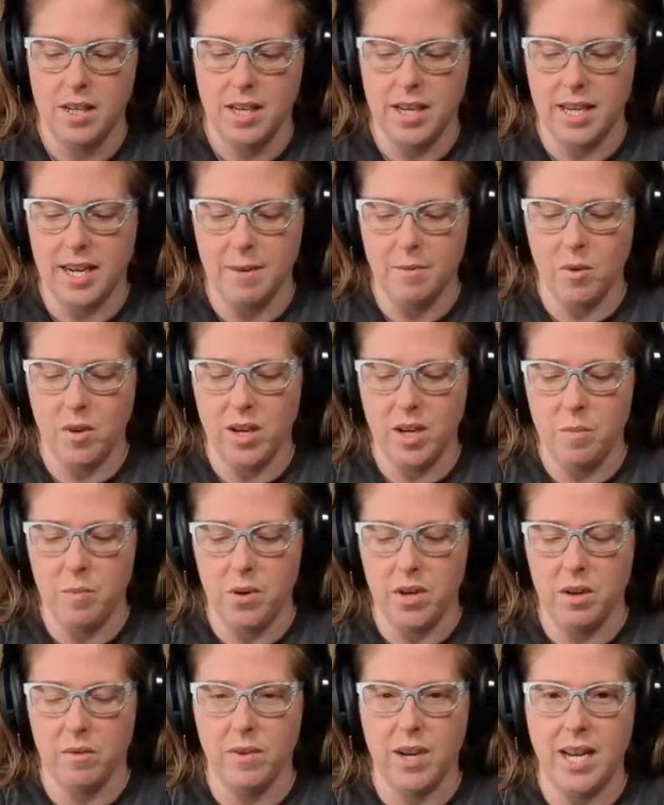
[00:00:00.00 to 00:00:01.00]
And I'm going to
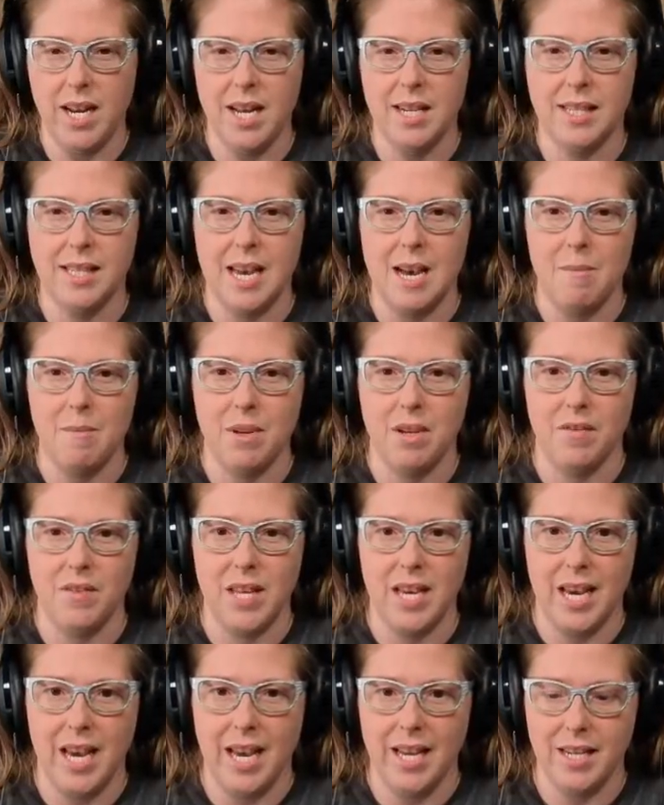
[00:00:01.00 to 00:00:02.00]
put it right on top of
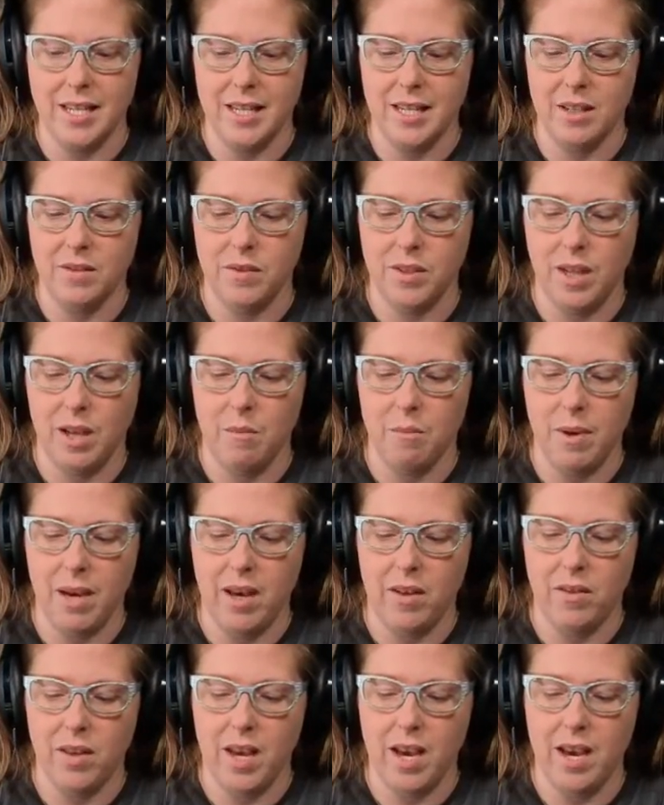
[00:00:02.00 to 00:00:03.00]
the end of tape
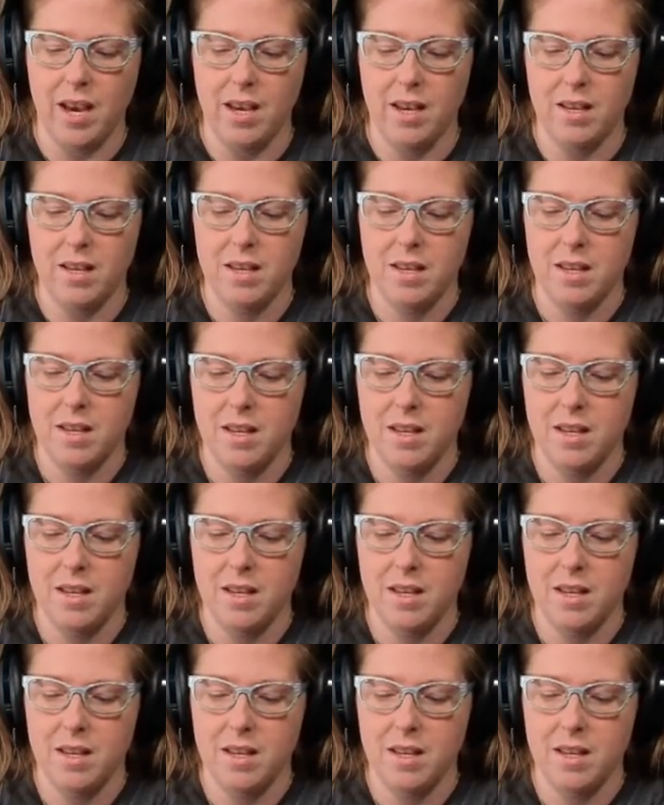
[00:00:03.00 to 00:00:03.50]
path A.